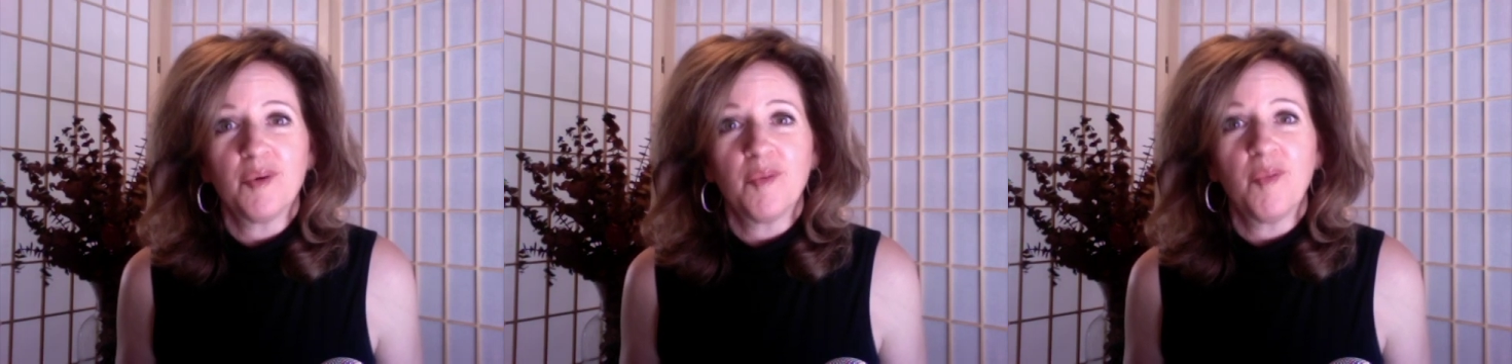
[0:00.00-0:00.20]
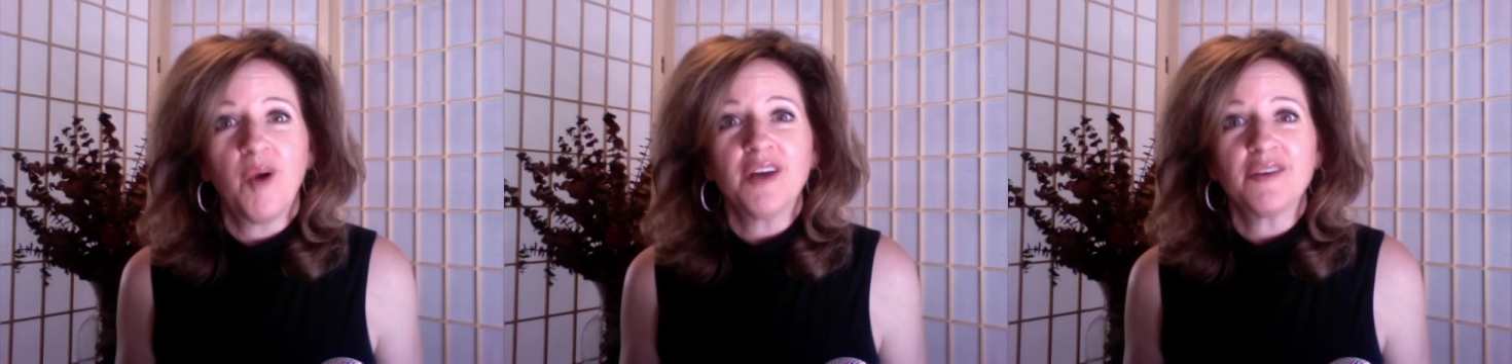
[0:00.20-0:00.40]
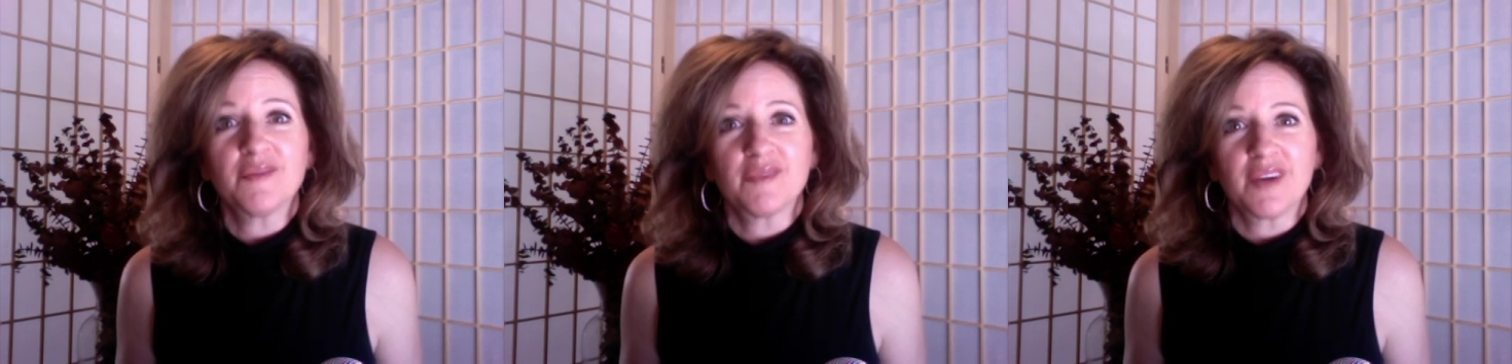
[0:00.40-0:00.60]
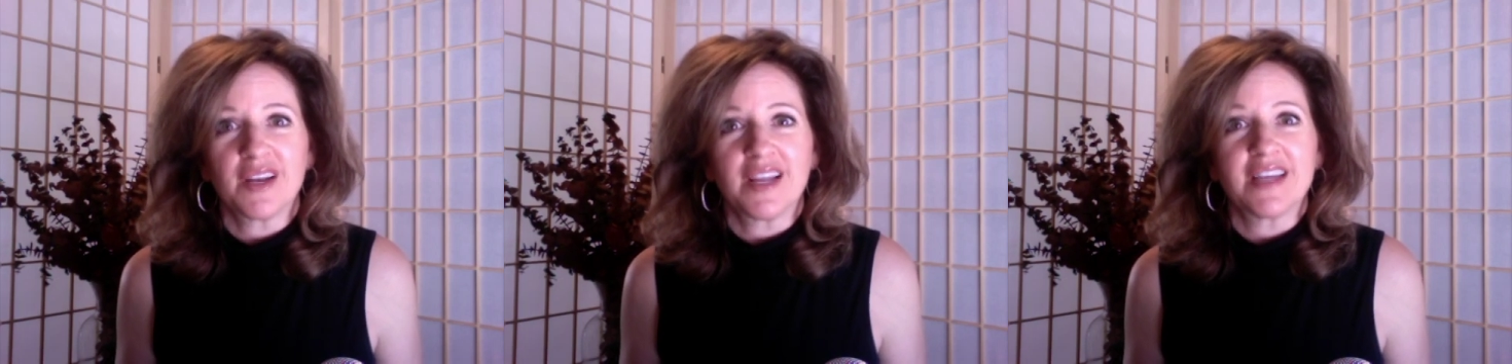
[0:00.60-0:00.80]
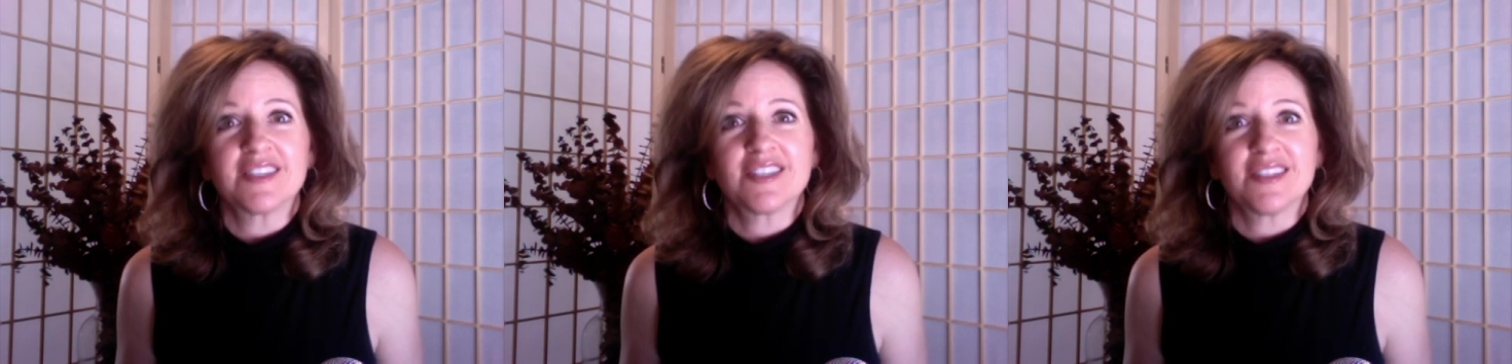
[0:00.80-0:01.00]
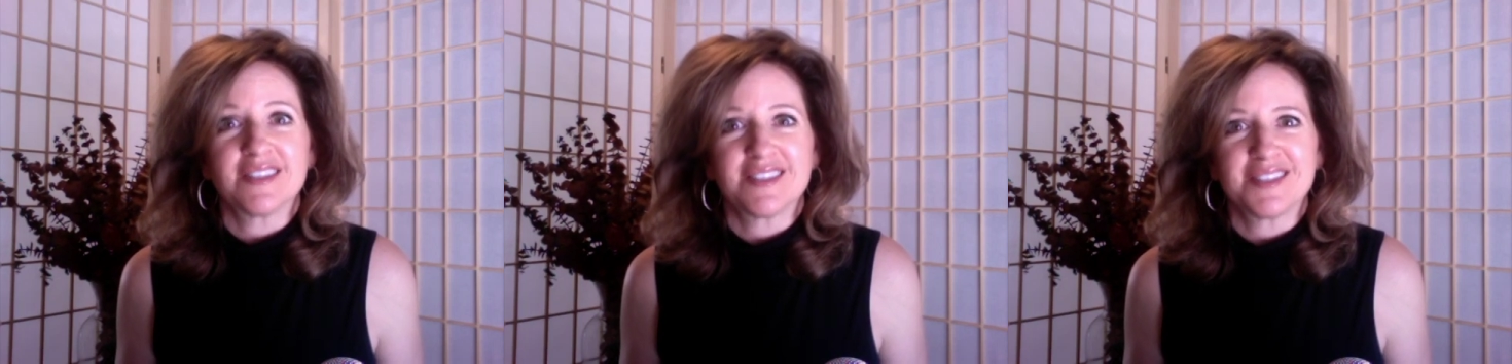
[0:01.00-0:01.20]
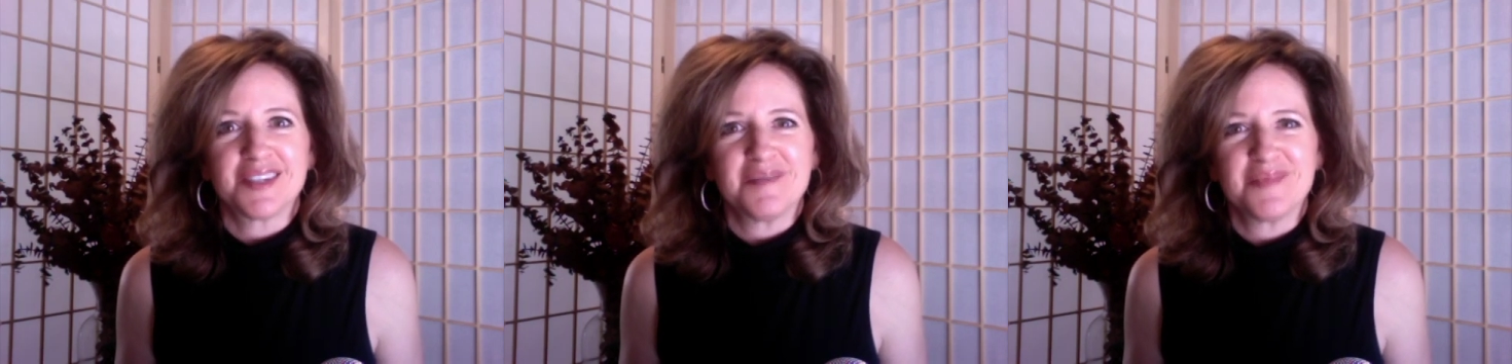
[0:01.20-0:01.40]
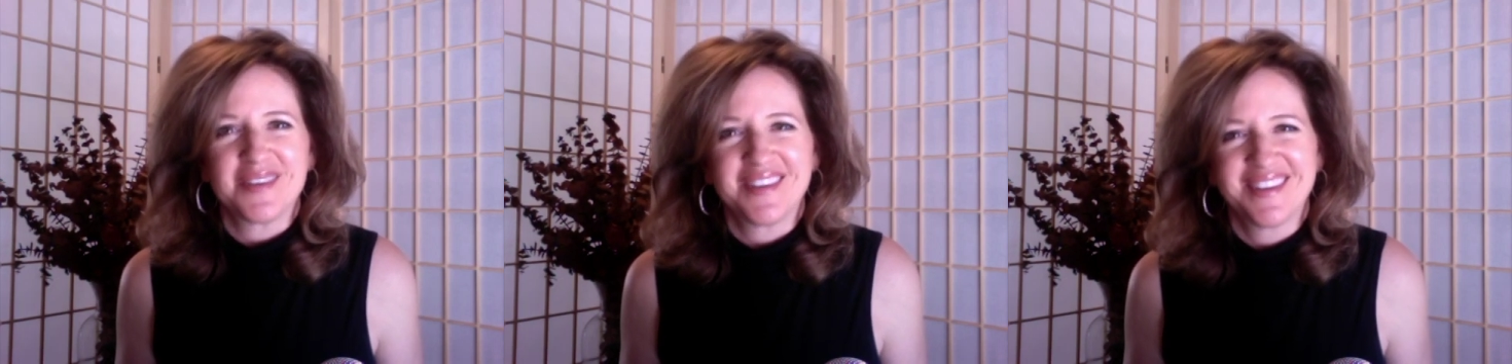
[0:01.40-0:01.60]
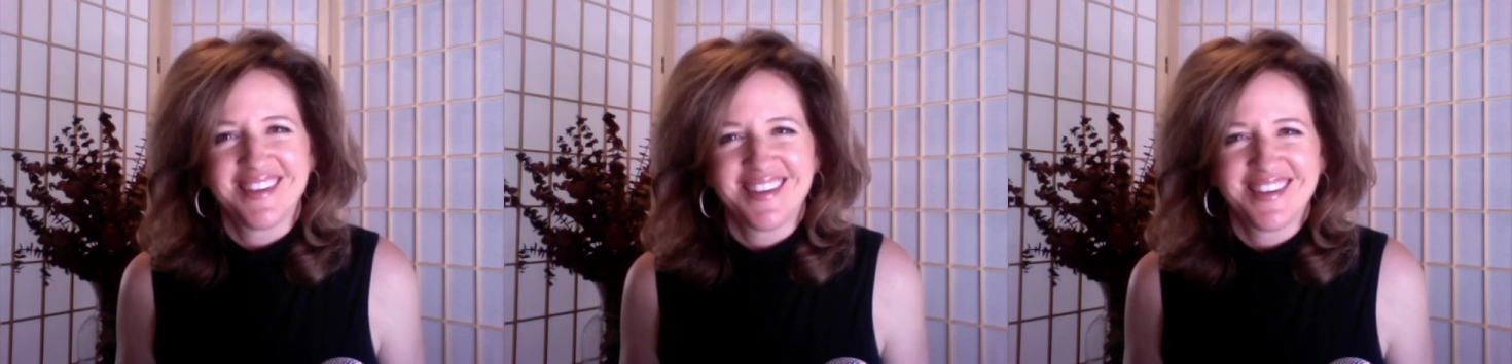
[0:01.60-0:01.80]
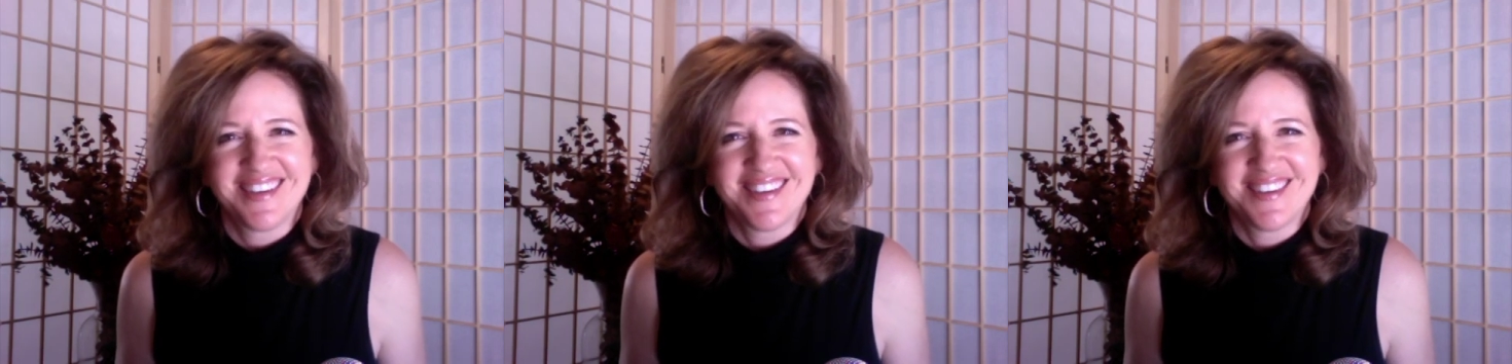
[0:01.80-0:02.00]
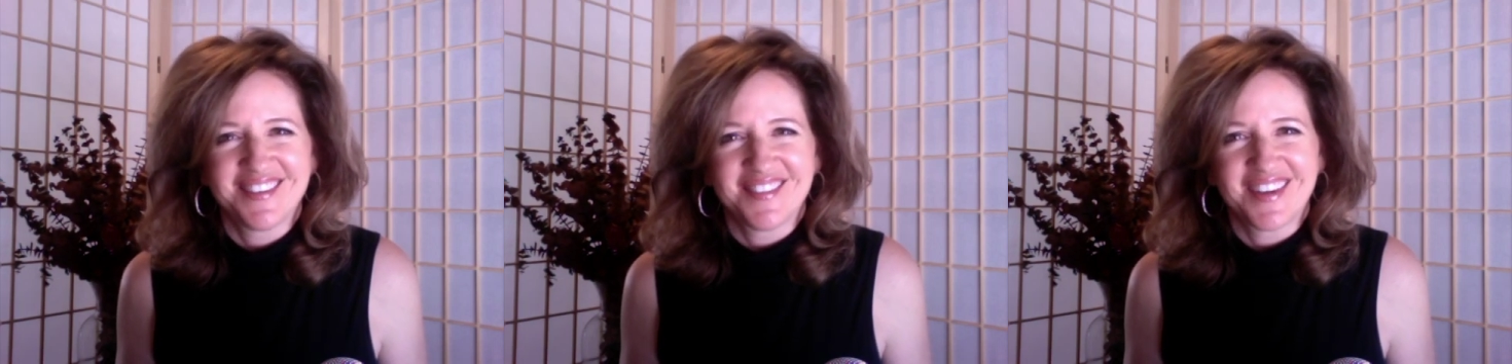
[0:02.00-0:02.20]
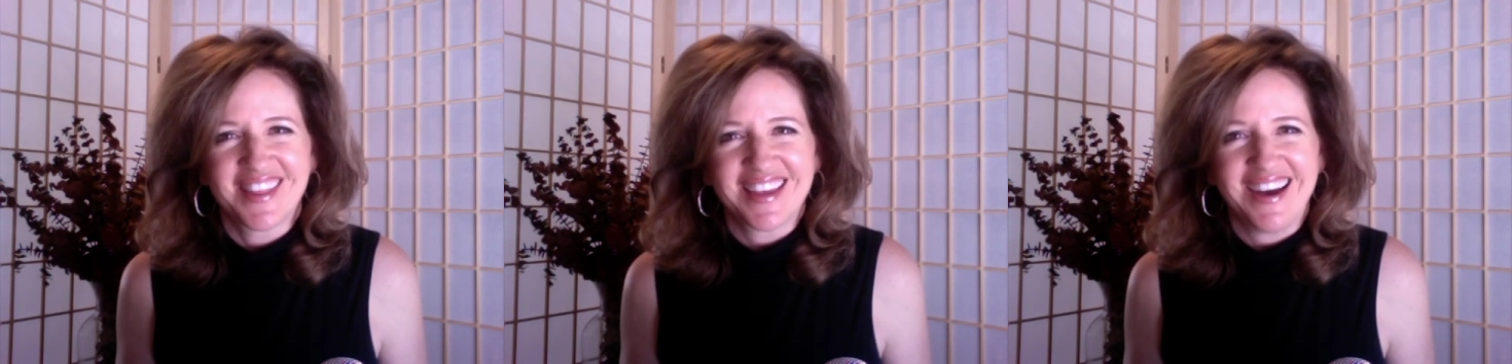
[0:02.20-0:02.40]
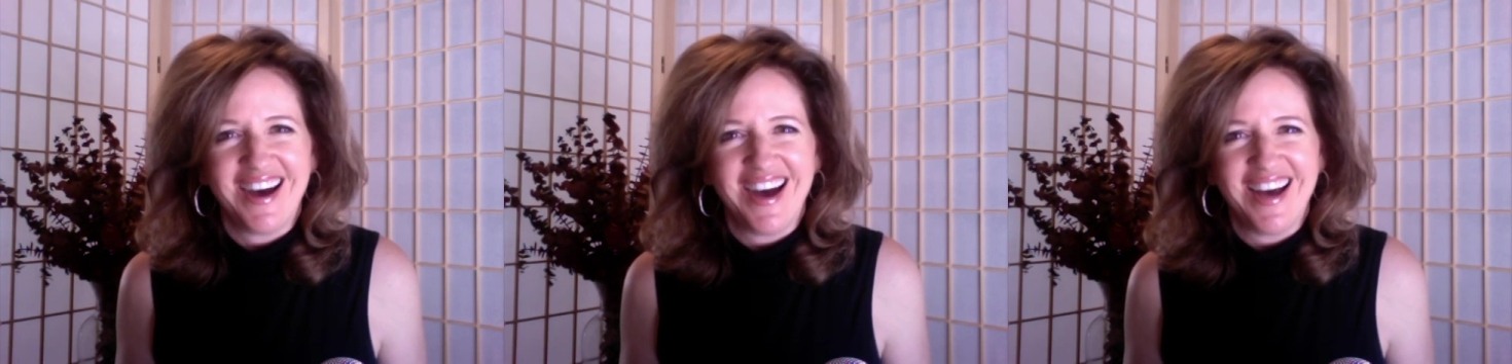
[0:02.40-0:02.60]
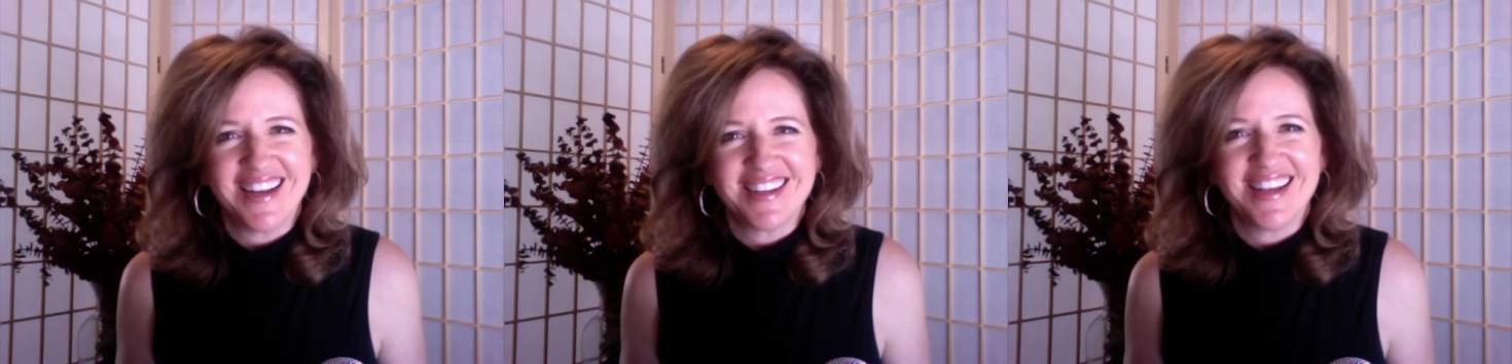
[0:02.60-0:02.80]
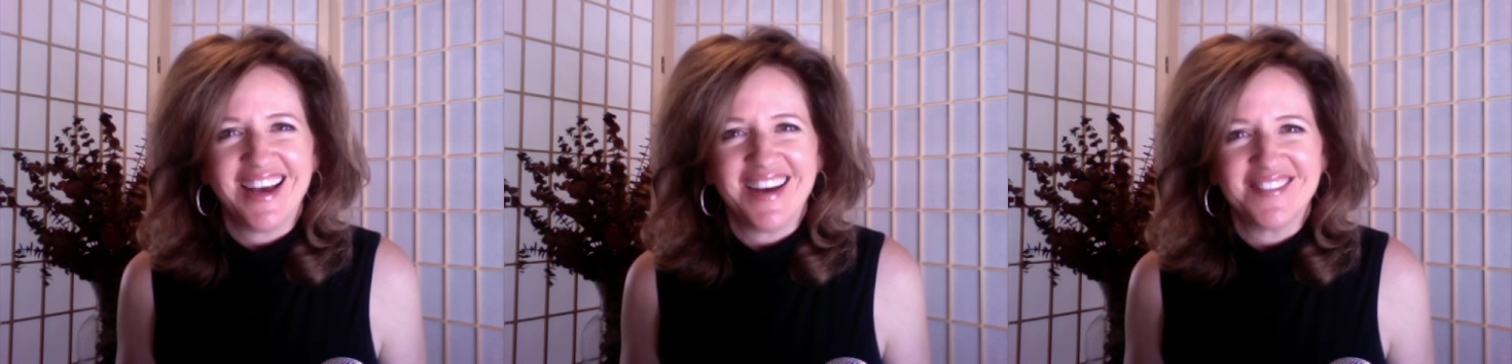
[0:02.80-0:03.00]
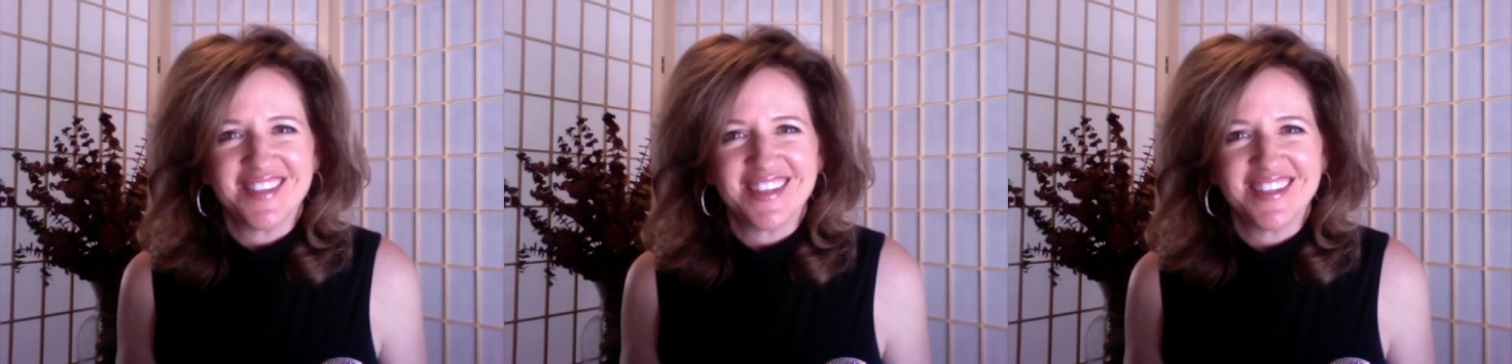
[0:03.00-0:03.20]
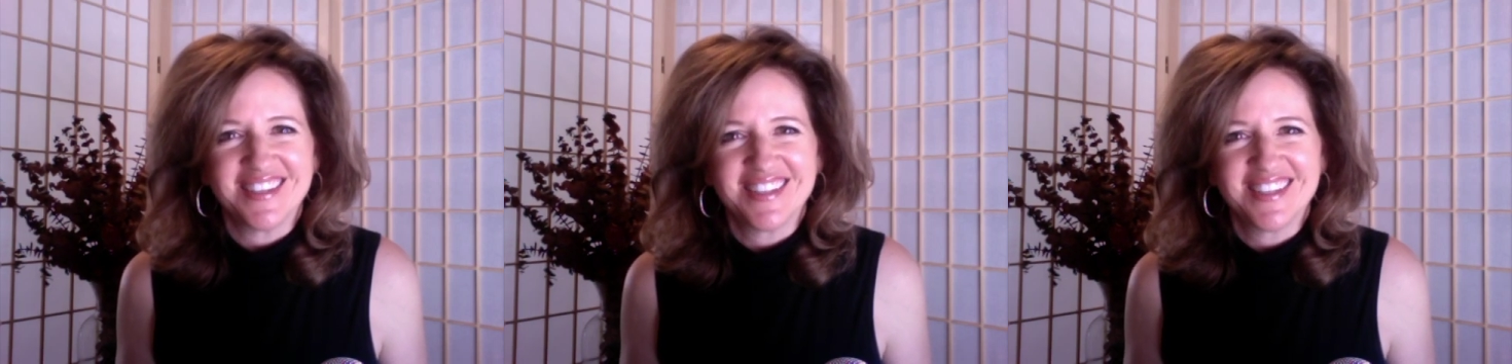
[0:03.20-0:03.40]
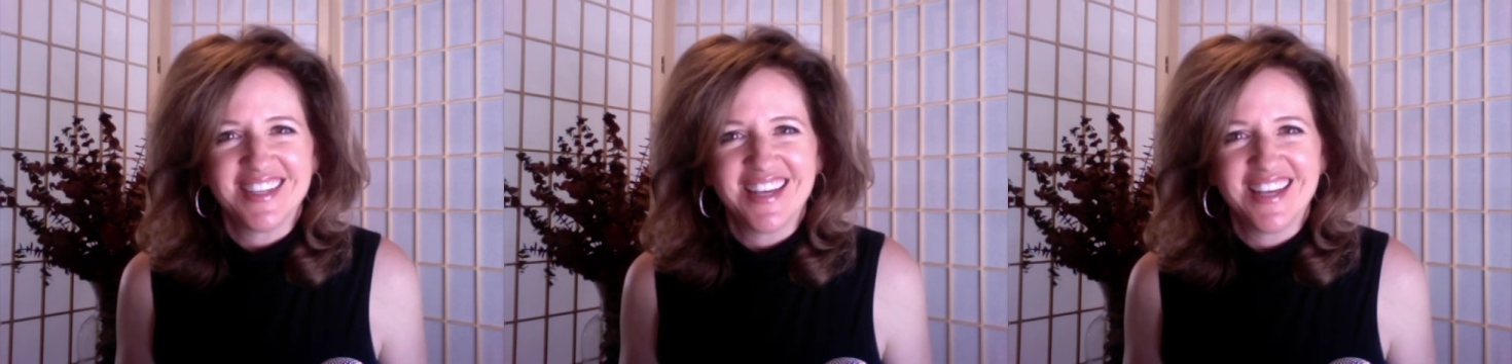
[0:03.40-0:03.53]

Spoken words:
one relationship with God in heaven.